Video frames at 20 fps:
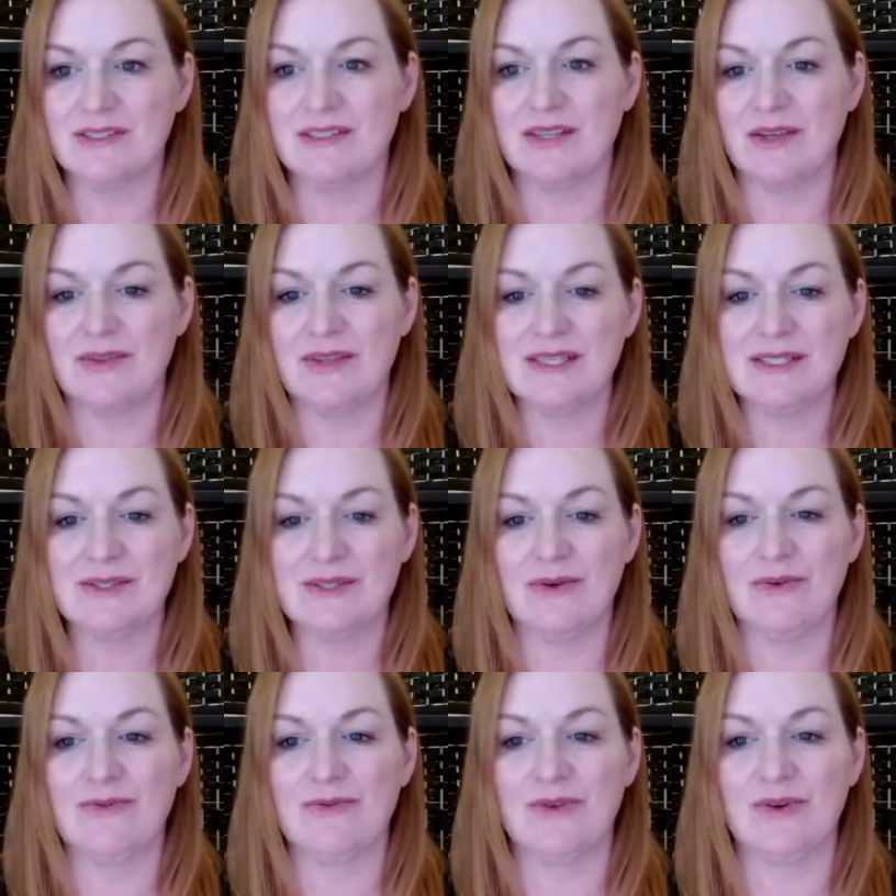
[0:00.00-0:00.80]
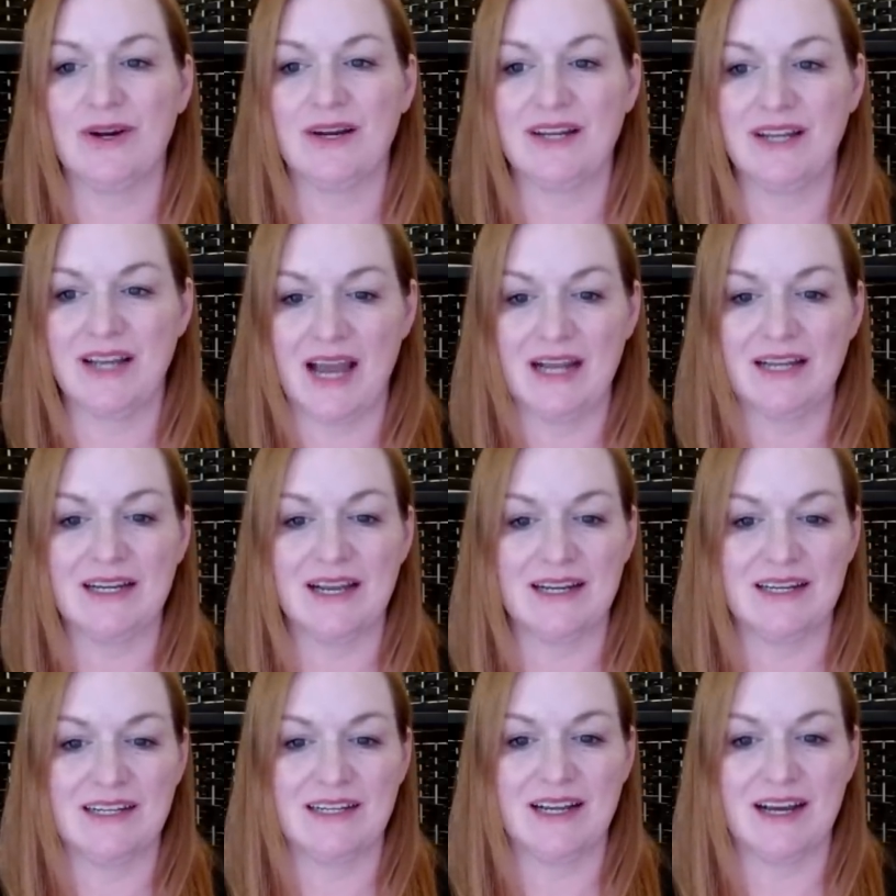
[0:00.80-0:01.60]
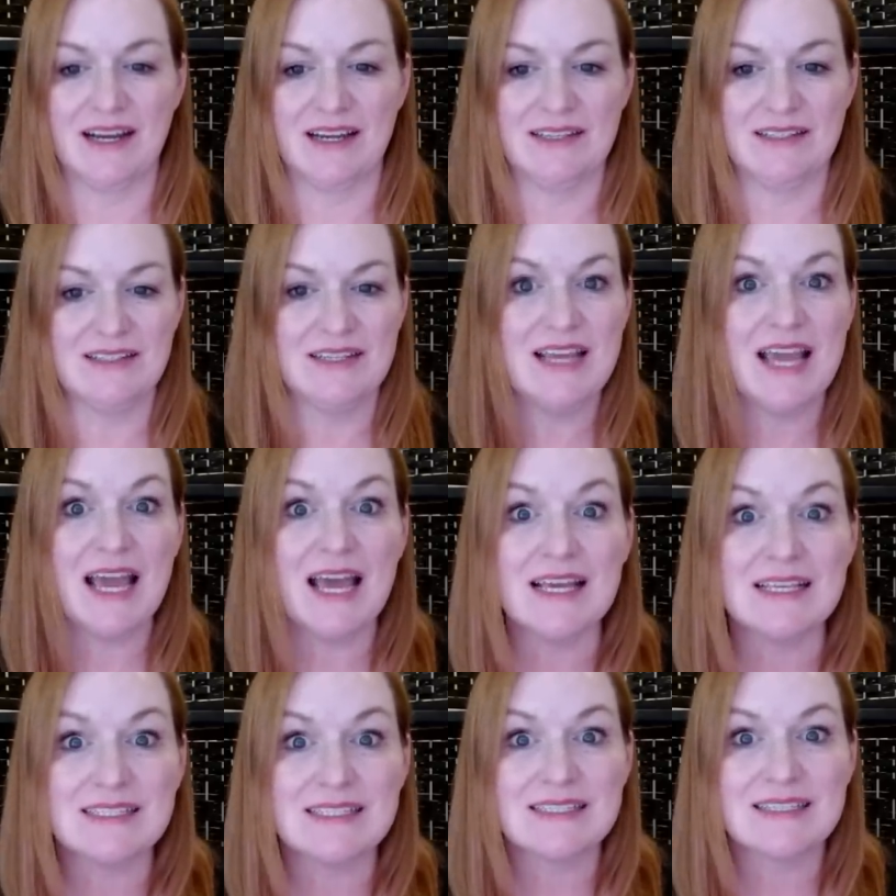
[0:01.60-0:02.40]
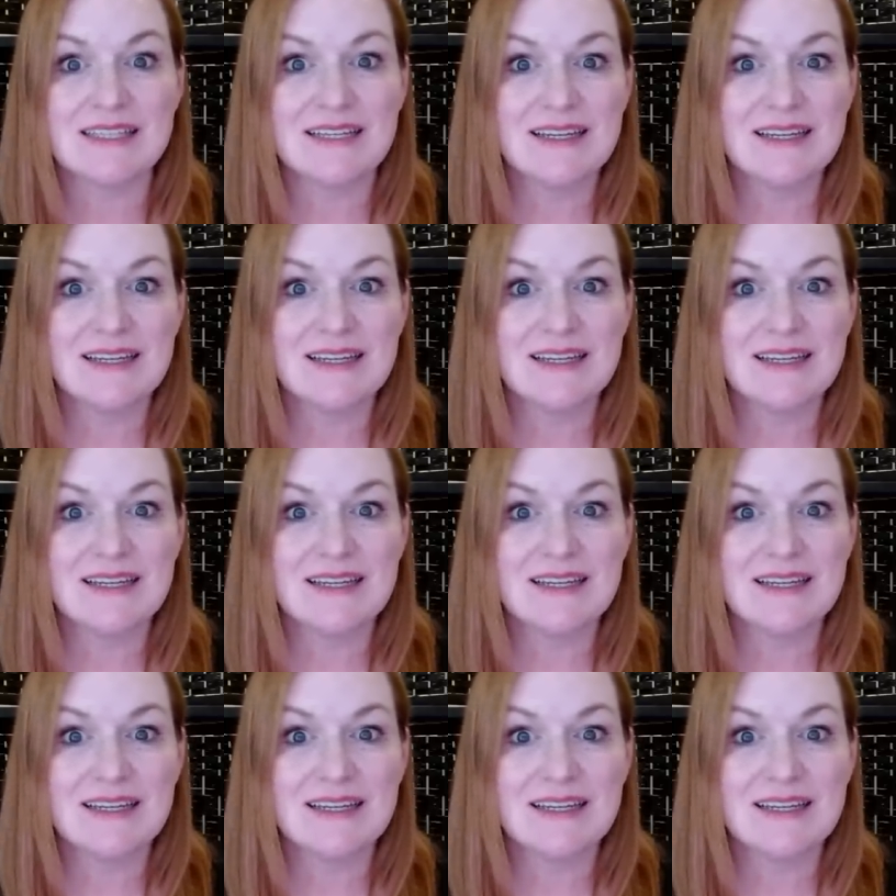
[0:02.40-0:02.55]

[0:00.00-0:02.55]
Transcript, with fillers: So this sold for $9.99. Yes,